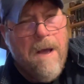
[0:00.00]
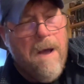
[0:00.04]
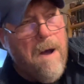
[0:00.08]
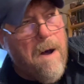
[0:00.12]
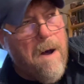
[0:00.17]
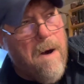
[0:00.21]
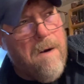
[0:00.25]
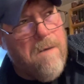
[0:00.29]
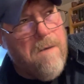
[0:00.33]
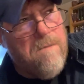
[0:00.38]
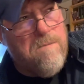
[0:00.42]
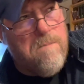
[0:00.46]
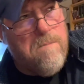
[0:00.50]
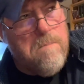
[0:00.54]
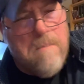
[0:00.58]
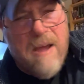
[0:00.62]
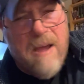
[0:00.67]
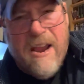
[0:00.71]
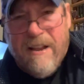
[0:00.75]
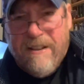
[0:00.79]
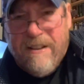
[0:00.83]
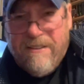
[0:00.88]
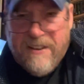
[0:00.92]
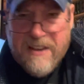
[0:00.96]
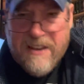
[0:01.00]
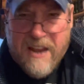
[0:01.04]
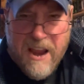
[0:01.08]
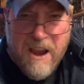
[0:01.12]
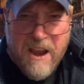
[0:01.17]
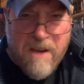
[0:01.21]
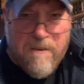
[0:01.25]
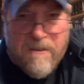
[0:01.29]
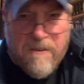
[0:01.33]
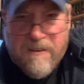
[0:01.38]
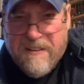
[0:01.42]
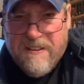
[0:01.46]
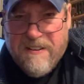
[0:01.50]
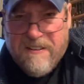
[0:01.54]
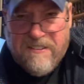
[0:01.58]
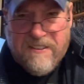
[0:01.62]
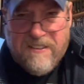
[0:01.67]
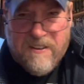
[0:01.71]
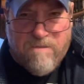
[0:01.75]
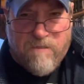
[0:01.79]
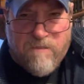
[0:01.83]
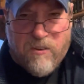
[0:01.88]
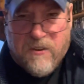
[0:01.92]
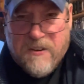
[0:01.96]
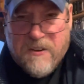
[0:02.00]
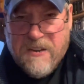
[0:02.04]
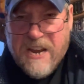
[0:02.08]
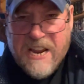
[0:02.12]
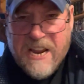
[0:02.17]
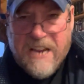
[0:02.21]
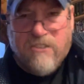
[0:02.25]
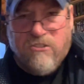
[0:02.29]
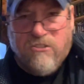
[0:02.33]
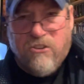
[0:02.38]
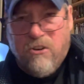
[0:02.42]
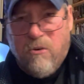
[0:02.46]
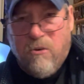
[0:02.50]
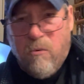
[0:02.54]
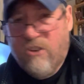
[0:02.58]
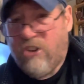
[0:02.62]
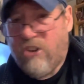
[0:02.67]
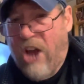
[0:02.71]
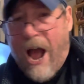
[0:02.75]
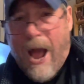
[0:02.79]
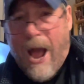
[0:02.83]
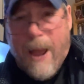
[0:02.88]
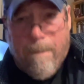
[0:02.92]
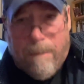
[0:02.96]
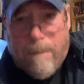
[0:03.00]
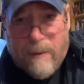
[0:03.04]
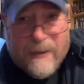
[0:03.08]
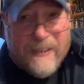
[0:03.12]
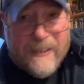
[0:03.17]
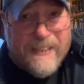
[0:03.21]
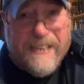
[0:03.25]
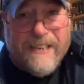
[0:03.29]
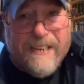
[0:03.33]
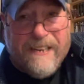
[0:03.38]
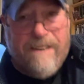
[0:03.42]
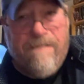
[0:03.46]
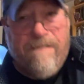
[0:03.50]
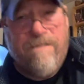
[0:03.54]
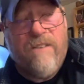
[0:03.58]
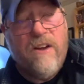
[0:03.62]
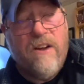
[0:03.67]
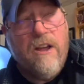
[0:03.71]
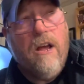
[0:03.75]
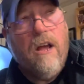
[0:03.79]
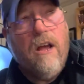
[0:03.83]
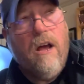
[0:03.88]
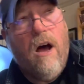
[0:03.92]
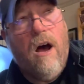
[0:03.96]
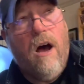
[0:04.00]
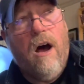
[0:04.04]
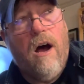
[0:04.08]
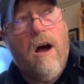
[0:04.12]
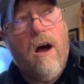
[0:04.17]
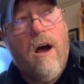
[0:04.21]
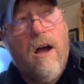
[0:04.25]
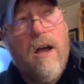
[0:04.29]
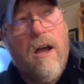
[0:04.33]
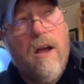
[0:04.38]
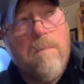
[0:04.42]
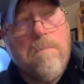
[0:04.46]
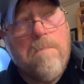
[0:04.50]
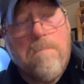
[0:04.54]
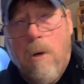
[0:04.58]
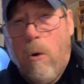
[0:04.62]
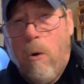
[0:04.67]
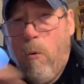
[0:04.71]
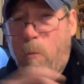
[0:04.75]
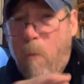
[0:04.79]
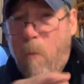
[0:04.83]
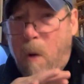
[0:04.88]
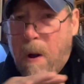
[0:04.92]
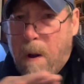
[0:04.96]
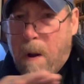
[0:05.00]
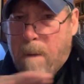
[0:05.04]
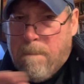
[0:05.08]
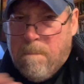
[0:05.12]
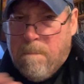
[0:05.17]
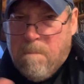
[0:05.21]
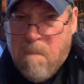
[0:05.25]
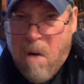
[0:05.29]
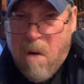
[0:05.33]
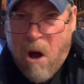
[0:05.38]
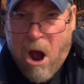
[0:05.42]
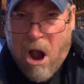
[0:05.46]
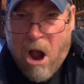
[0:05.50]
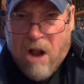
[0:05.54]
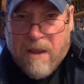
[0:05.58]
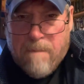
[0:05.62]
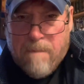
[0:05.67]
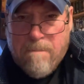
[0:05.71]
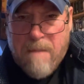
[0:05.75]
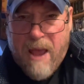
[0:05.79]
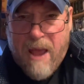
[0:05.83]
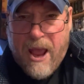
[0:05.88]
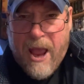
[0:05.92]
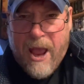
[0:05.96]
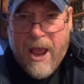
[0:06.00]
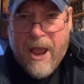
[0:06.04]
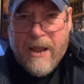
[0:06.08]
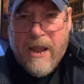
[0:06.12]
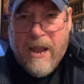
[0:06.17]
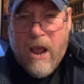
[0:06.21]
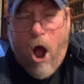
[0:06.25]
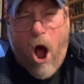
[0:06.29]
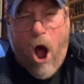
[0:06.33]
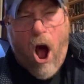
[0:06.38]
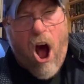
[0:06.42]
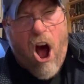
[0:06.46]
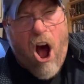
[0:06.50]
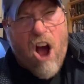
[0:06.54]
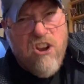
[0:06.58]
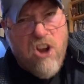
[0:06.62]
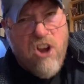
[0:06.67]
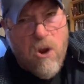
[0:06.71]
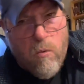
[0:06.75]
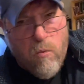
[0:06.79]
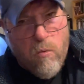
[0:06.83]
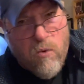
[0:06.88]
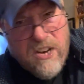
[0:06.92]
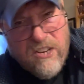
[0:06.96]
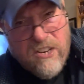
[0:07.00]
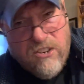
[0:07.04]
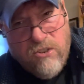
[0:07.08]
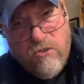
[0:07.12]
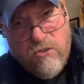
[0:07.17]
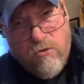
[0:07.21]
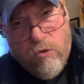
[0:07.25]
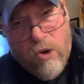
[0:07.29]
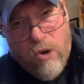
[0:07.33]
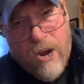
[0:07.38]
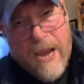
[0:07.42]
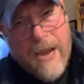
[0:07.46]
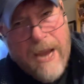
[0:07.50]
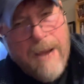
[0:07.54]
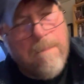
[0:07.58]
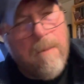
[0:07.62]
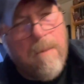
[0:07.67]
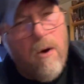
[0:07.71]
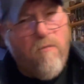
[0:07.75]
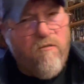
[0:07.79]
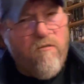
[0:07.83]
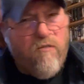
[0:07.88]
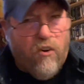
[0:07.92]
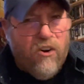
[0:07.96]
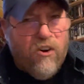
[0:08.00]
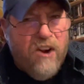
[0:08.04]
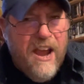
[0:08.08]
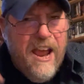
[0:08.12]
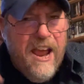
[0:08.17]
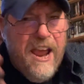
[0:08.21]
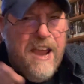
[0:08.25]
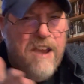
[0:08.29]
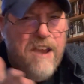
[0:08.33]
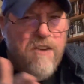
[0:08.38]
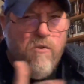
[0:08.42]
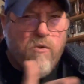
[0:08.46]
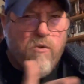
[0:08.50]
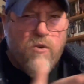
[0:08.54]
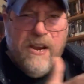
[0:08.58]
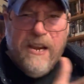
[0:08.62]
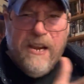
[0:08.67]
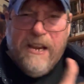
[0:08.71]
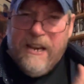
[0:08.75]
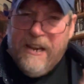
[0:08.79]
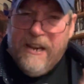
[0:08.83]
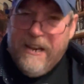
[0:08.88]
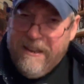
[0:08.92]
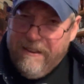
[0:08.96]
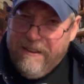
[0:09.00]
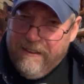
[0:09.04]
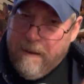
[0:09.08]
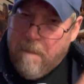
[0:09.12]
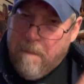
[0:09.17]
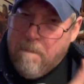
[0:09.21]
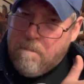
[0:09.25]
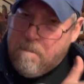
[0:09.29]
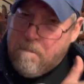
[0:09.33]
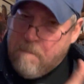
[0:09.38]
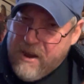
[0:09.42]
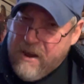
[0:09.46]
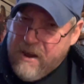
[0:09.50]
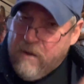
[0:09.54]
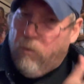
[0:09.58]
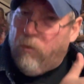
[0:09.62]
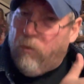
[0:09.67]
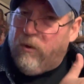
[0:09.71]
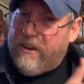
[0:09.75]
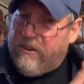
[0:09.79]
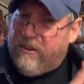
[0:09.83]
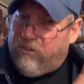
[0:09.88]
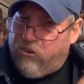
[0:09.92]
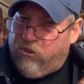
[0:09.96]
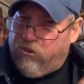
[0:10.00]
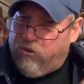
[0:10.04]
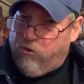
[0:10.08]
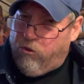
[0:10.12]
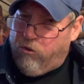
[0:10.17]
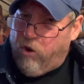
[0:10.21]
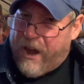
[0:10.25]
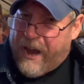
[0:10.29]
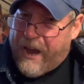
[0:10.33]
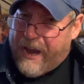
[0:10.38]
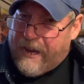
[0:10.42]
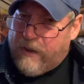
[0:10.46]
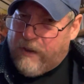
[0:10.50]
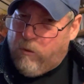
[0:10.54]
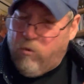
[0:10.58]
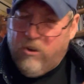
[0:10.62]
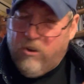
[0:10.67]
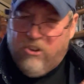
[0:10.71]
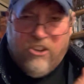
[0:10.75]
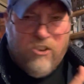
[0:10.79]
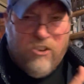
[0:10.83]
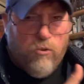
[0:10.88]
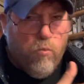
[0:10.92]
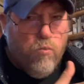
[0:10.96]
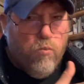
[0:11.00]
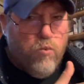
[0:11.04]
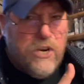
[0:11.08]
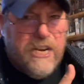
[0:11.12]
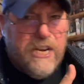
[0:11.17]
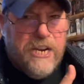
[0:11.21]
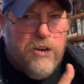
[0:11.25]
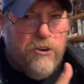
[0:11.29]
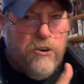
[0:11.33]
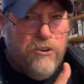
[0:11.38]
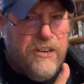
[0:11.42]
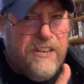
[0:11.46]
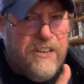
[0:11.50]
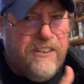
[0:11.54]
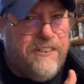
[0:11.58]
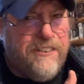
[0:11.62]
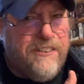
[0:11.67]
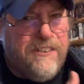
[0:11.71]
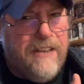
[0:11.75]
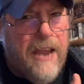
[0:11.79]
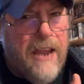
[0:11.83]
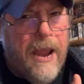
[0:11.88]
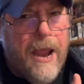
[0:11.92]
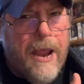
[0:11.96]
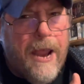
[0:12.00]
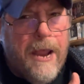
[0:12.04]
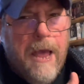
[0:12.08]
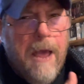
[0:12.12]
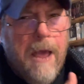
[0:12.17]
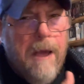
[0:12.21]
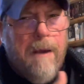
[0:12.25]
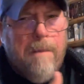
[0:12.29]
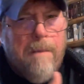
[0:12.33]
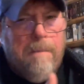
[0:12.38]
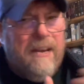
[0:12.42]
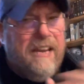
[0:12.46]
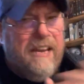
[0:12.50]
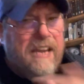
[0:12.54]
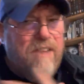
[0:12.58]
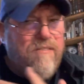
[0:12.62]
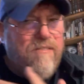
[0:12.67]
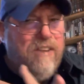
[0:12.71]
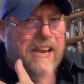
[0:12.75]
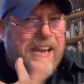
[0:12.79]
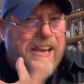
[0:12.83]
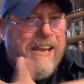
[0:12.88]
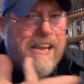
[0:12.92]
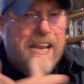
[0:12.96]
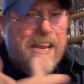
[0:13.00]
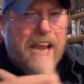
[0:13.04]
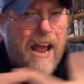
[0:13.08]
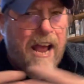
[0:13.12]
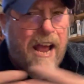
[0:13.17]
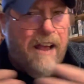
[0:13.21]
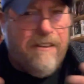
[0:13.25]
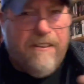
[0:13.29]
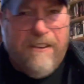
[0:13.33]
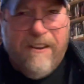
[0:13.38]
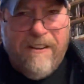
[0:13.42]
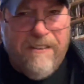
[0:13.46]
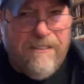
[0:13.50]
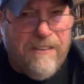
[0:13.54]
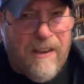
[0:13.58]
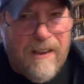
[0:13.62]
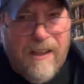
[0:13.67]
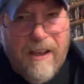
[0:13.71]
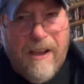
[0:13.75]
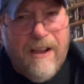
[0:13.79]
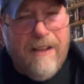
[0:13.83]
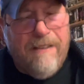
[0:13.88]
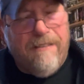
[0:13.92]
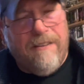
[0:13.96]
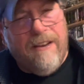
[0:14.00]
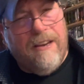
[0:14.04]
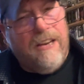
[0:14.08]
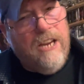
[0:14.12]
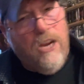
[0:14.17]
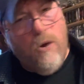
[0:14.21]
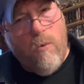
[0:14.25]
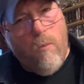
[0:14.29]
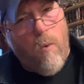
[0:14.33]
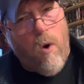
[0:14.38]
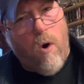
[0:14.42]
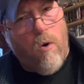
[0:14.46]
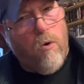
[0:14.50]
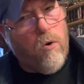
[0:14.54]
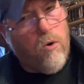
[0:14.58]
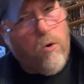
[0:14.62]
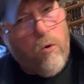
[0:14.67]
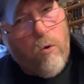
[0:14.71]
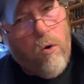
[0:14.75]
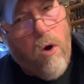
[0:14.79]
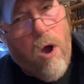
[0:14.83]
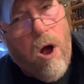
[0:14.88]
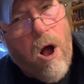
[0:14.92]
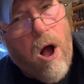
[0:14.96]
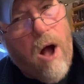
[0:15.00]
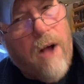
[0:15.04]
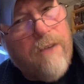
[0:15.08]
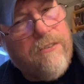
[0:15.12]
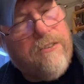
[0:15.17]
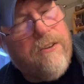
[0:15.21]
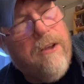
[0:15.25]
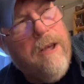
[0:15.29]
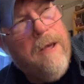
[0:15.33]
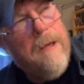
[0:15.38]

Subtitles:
of man's inherently simple nature, which I believe, but run amok, man, unrestrained. But for Henry, it is a bit restrained, which is weird to say, but even he has his lines that he won't cross.